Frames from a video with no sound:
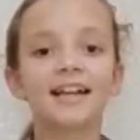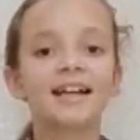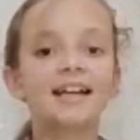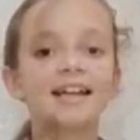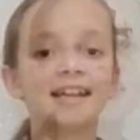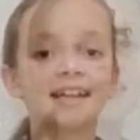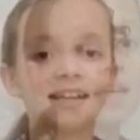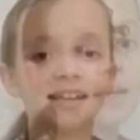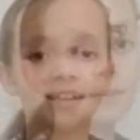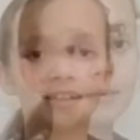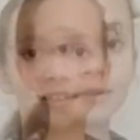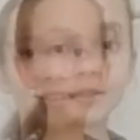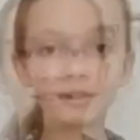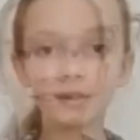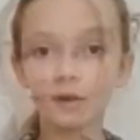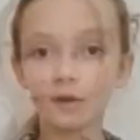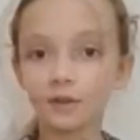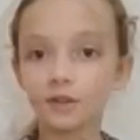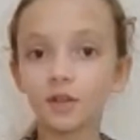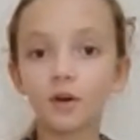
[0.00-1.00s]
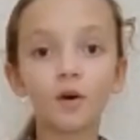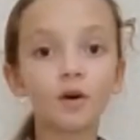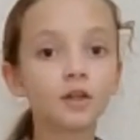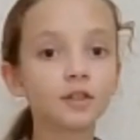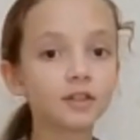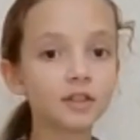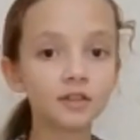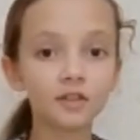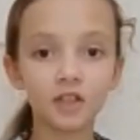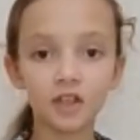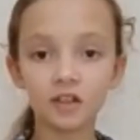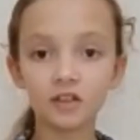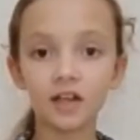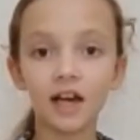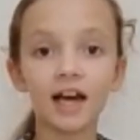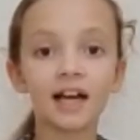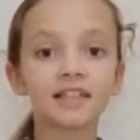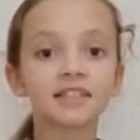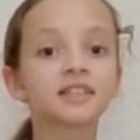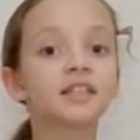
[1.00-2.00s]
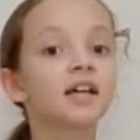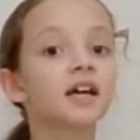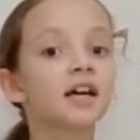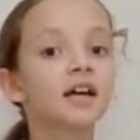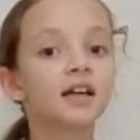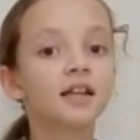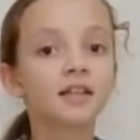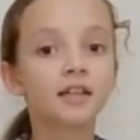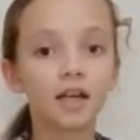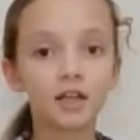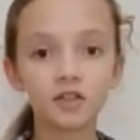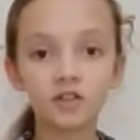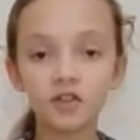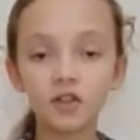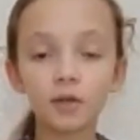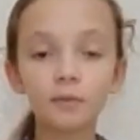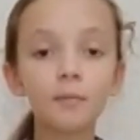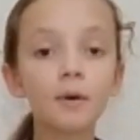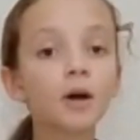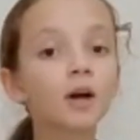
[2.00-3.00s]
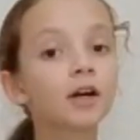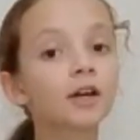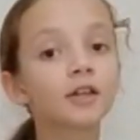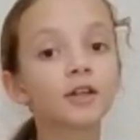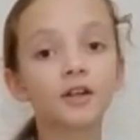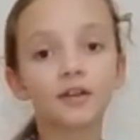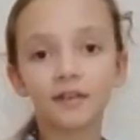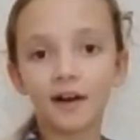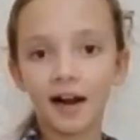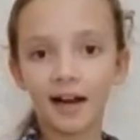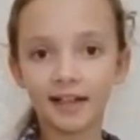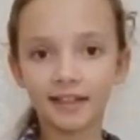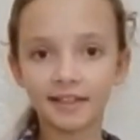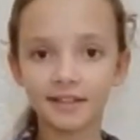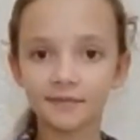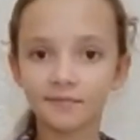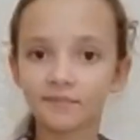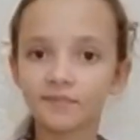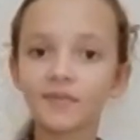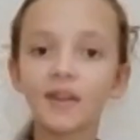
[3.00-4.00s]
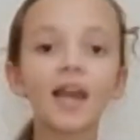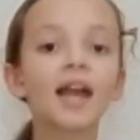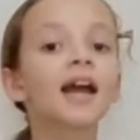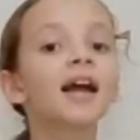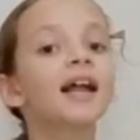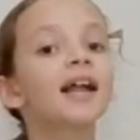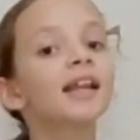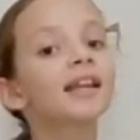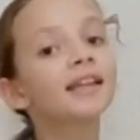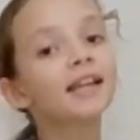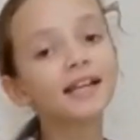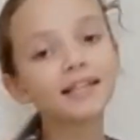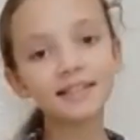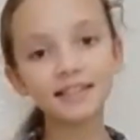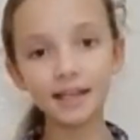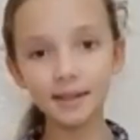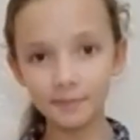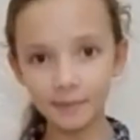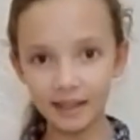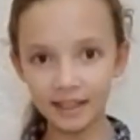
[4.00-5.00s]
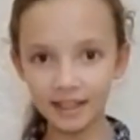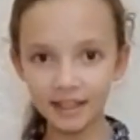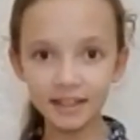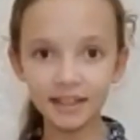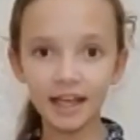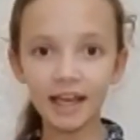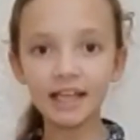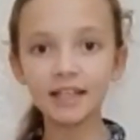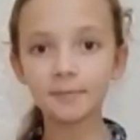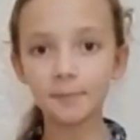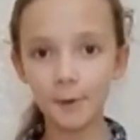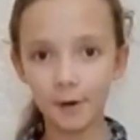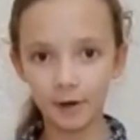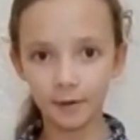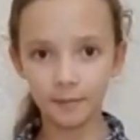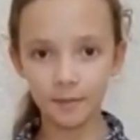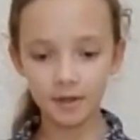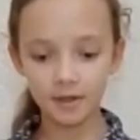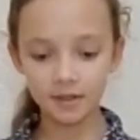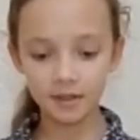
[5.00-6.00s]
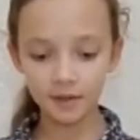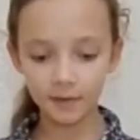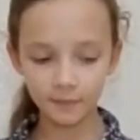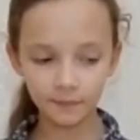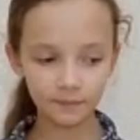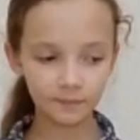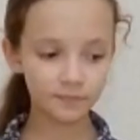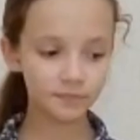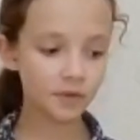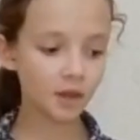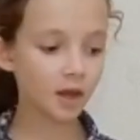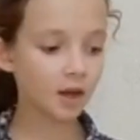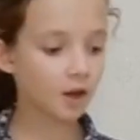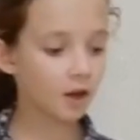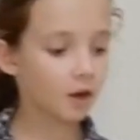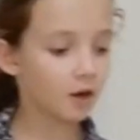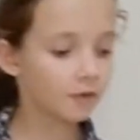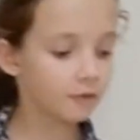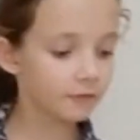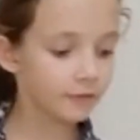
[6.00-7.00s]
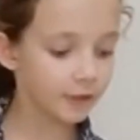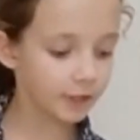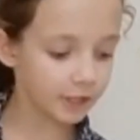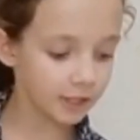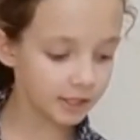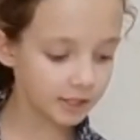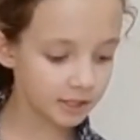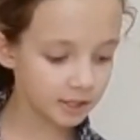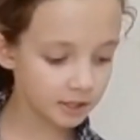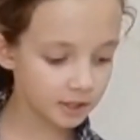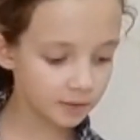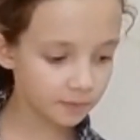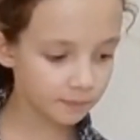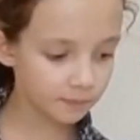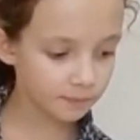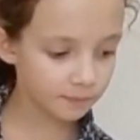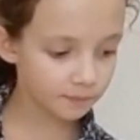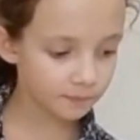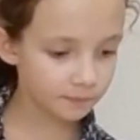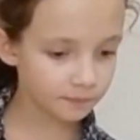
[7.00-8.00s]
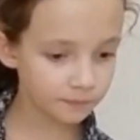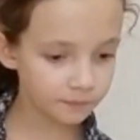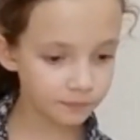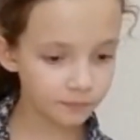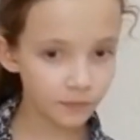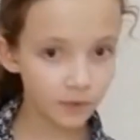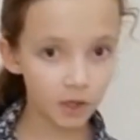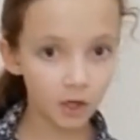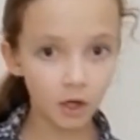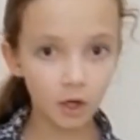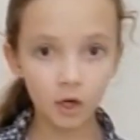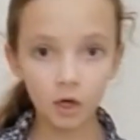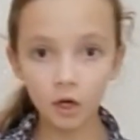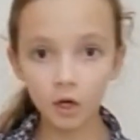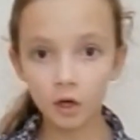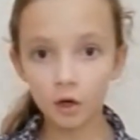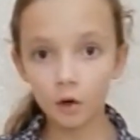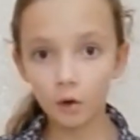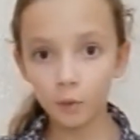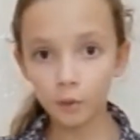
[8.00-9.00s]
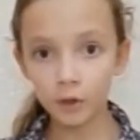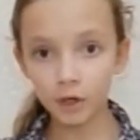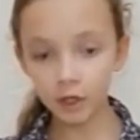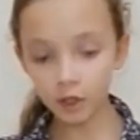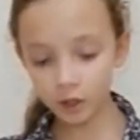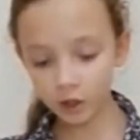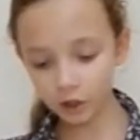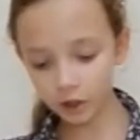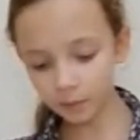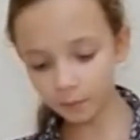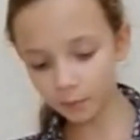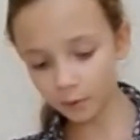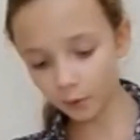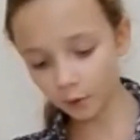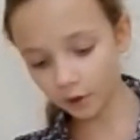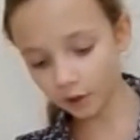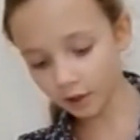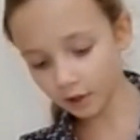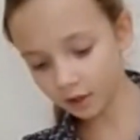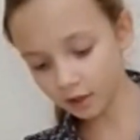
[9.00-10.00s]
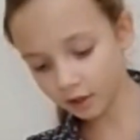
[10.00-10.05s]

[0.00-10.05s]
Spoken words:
Table salt, also known as natrium chloride. Let's get making the experiment. First, we are going to pour